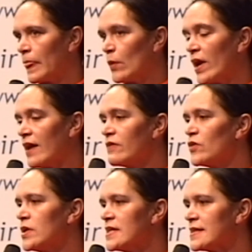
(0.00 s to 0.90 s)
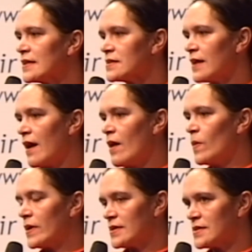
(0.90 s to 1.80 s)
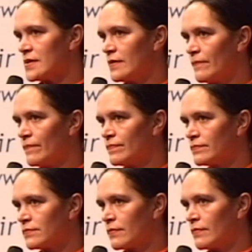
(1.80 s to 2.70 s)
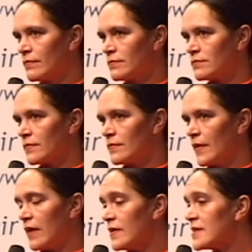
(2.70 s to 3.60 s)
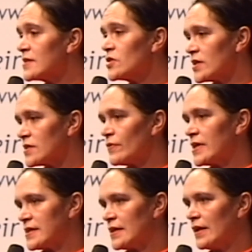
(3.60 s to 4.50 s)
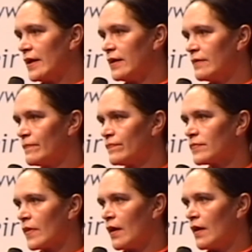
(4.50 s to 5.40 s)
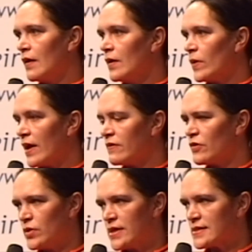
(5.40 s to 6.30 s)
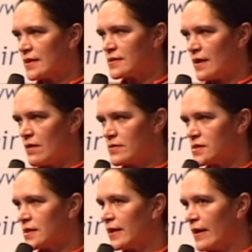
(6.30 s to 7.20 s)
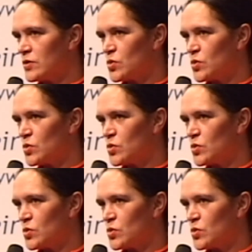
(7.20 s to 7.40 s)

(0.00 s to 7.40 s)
We had 36 hours, and this is just recently. We had 36 hours to get our